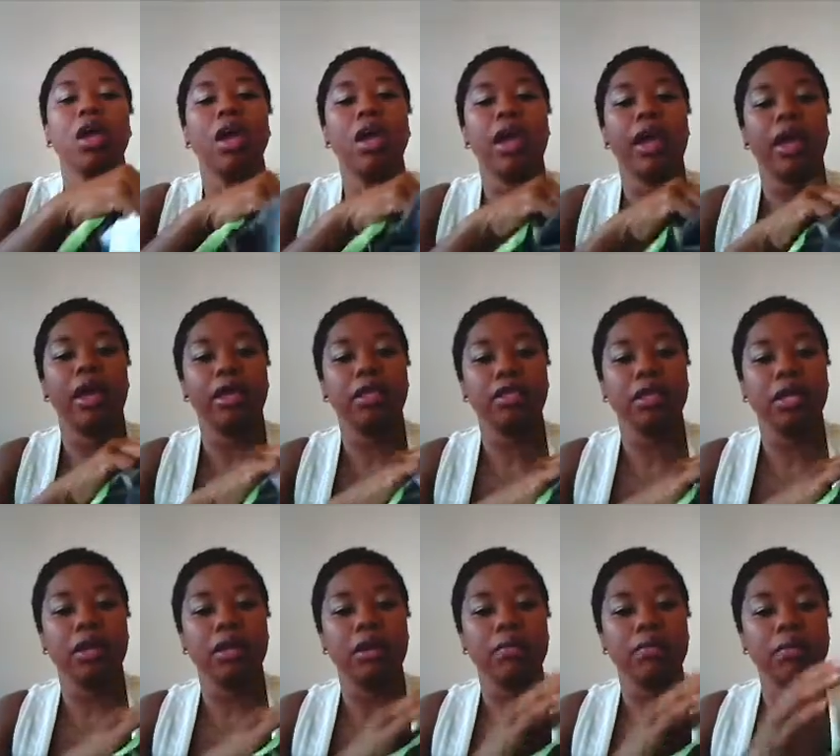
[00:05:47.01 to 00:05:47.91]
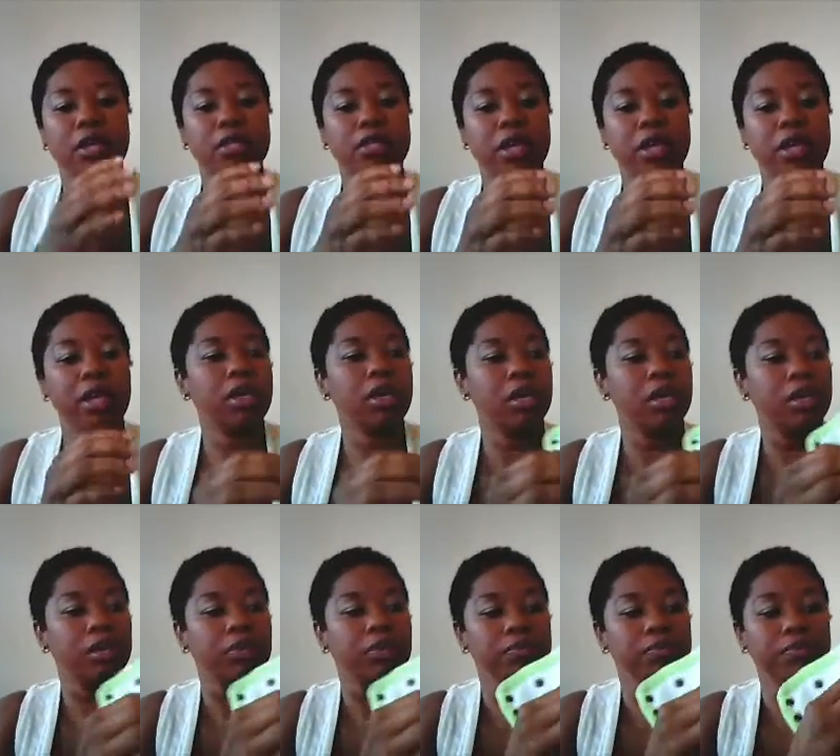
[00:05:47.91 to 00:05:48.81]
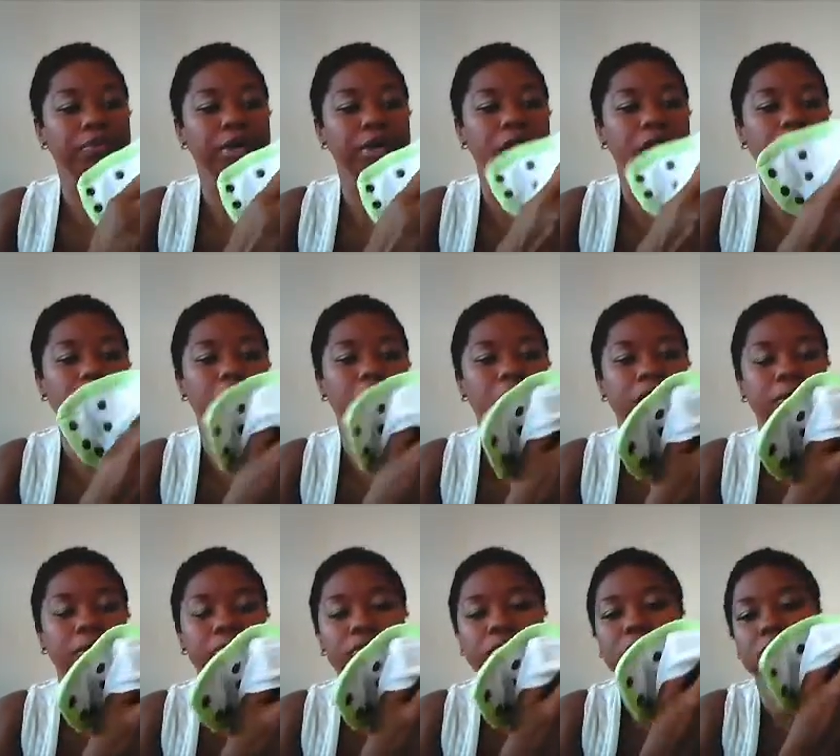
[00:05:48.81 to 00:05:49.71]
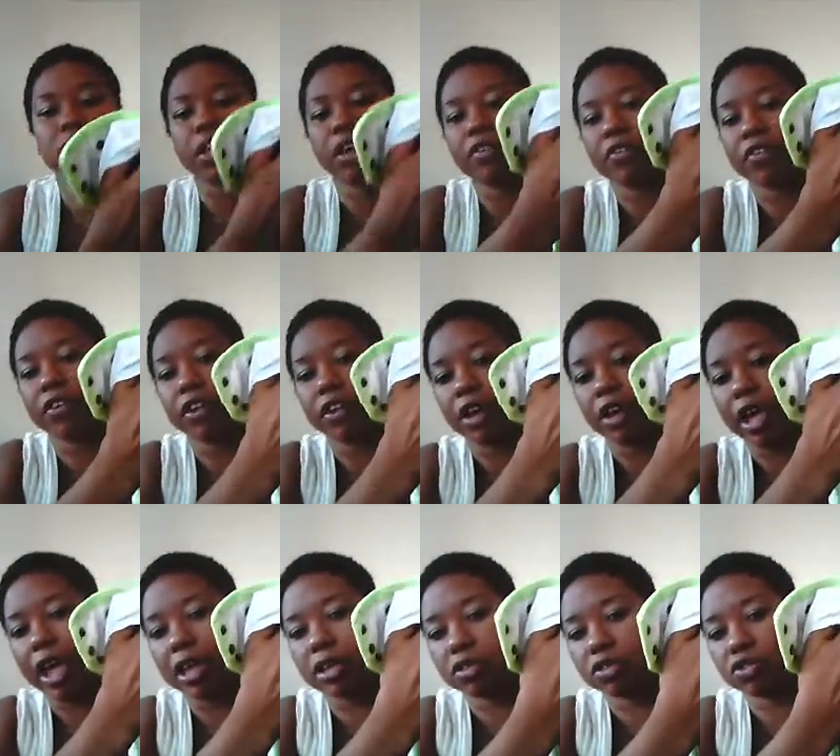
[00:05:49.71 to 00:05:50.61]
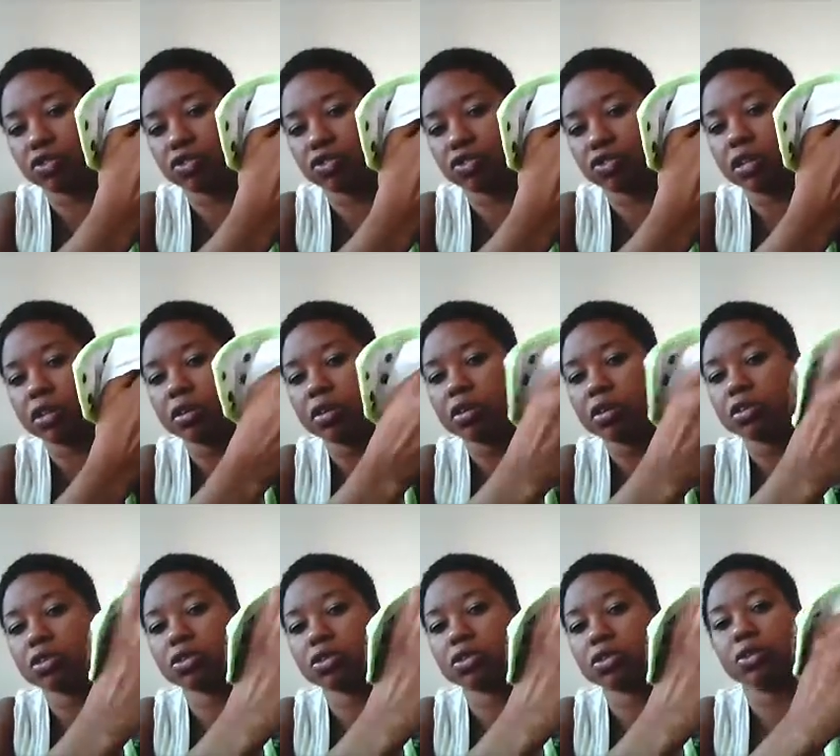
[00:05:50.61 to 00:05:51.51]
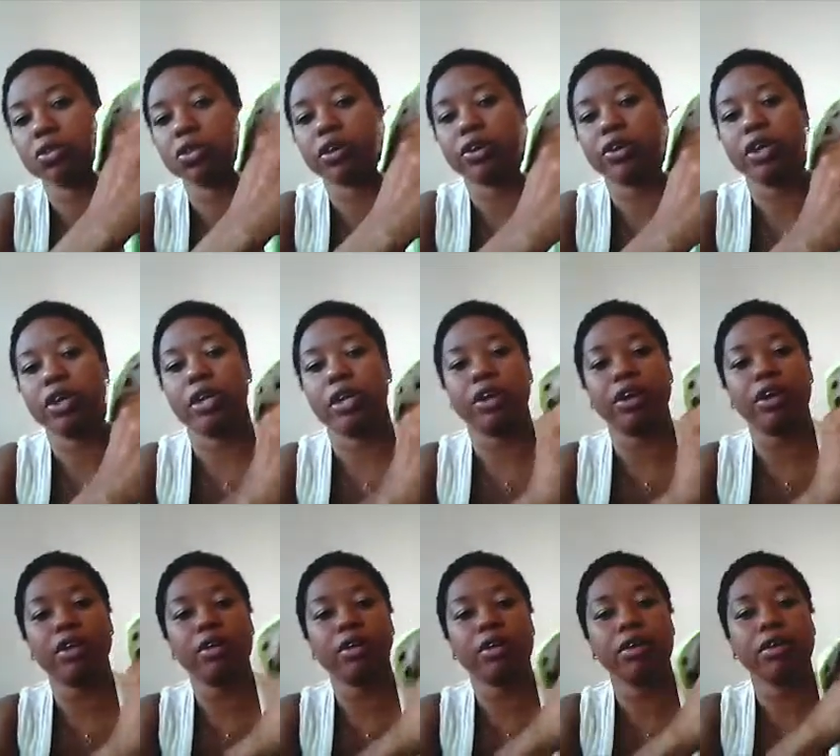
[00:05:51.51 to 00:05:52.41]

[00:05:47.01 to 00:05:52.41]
and because um, I can put uh, stuff for extra soaker in there